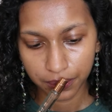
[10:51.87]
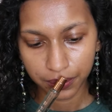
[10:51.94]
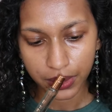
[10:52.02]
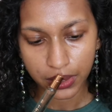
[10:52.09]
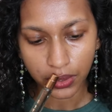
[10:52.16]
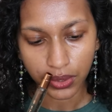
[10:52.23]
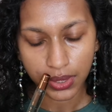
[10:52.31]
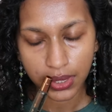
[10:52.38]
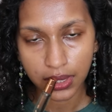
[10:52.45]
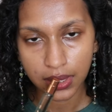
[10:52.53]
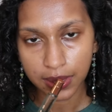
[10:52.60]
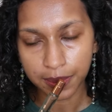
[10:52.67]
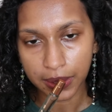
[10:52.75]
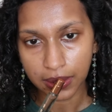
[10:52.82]
This honestly
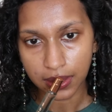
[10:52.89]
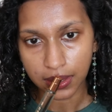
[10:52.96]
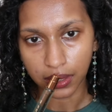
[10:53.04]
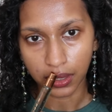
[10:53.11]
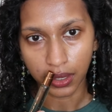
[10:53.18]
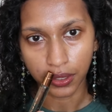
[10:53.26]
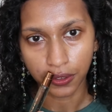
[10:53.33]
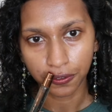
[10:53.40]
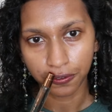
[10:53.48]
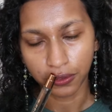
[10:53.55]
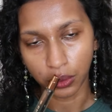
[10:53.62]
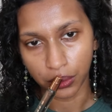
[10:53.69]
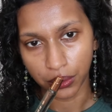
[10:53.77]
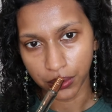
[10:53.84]
smells like kind of
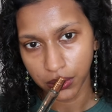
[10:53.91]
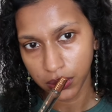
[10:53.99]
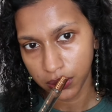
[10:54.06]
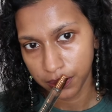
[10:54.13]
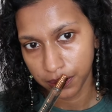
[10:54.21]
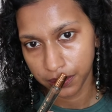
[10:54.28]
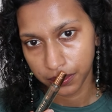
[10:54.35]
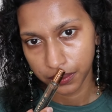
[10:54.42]
floral,